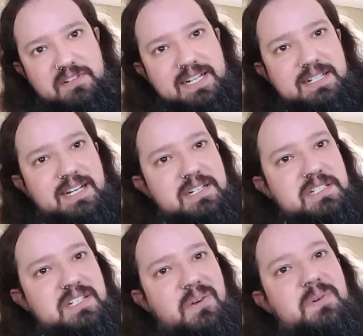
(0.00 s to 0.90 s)
fret. I
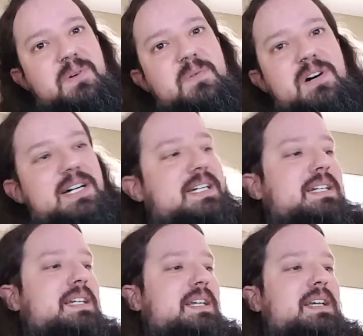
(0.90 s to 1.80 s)
don't know why.
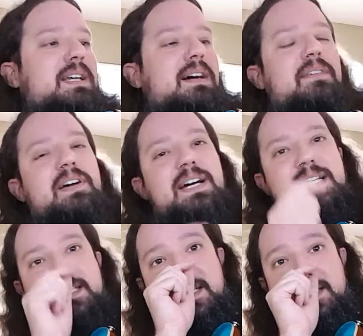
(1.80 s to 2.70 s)
I've
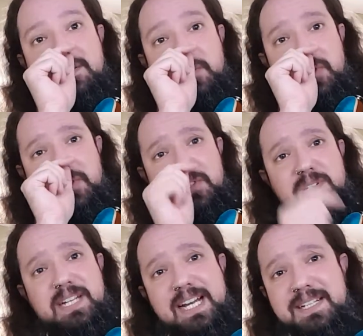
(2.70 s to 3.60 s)
had luthiers
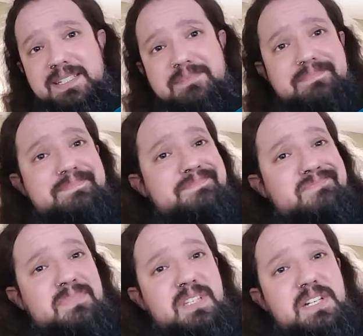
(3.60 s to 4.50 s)
look at it.
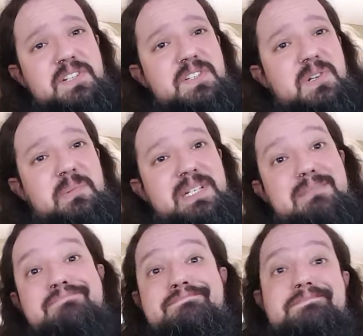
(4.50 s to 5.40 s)
They just told
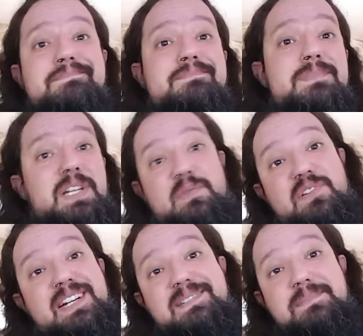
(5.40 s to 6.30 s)
me dead
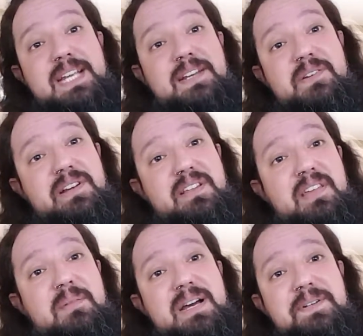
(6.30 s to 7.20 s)
fret, can't do
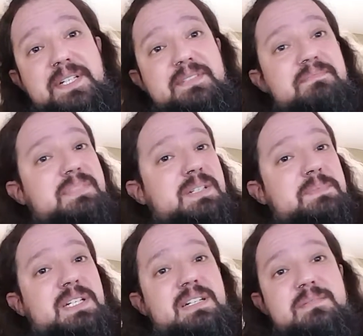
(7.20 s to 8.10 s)
anything about it.
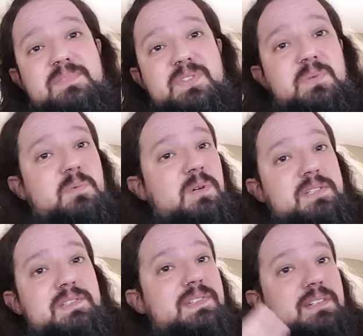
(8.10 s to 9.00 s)
Sometimes the
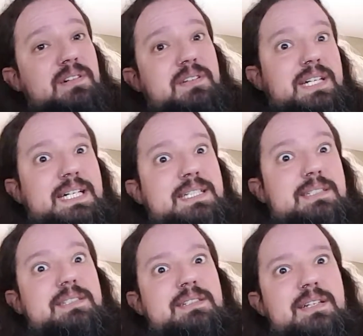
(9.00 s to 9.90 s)
woods and all that,
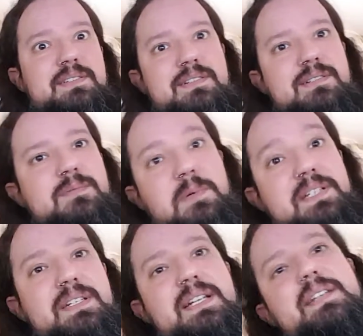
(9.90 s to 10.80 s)
and it doesn't
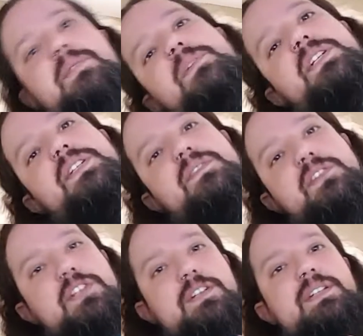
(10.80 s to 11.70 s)
resonate as much as
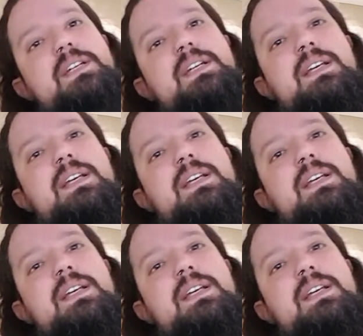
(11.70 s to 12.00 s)
it should.